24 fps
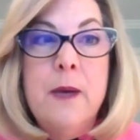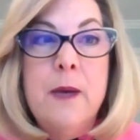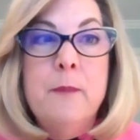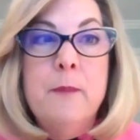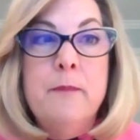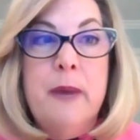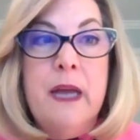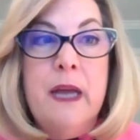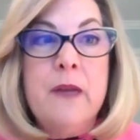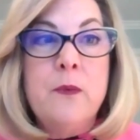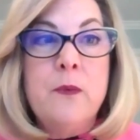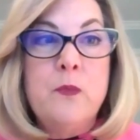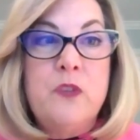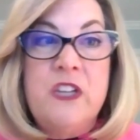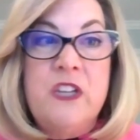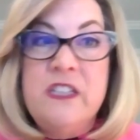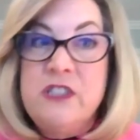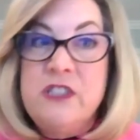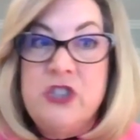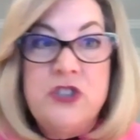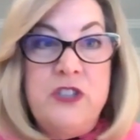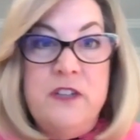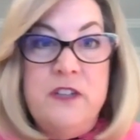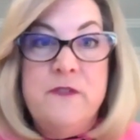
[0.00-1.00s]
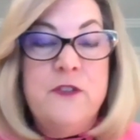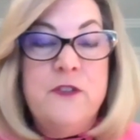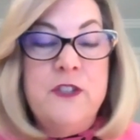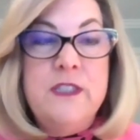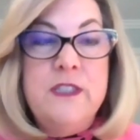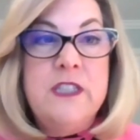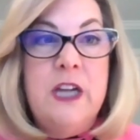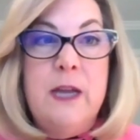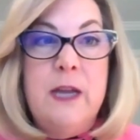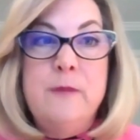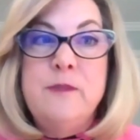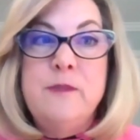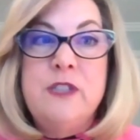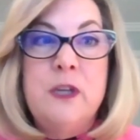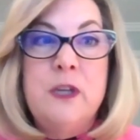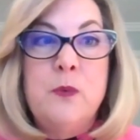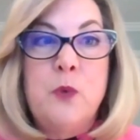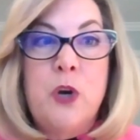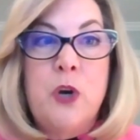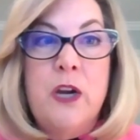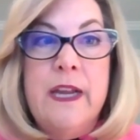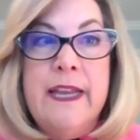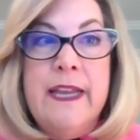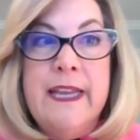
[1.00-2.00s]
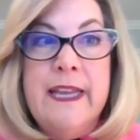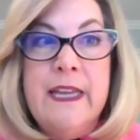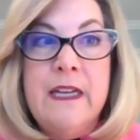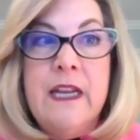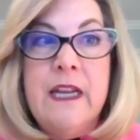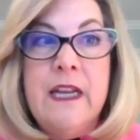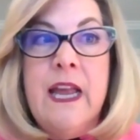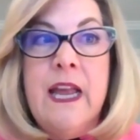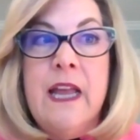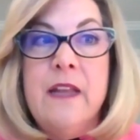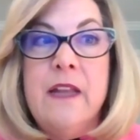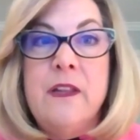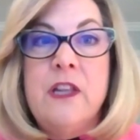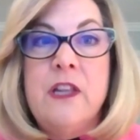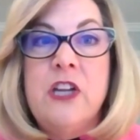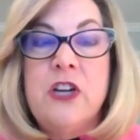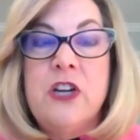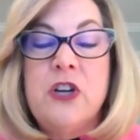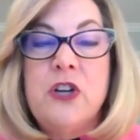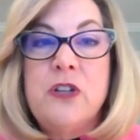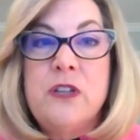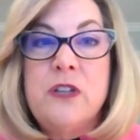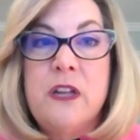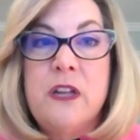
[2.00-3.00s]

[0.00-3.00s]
but these are different times that we're in, and their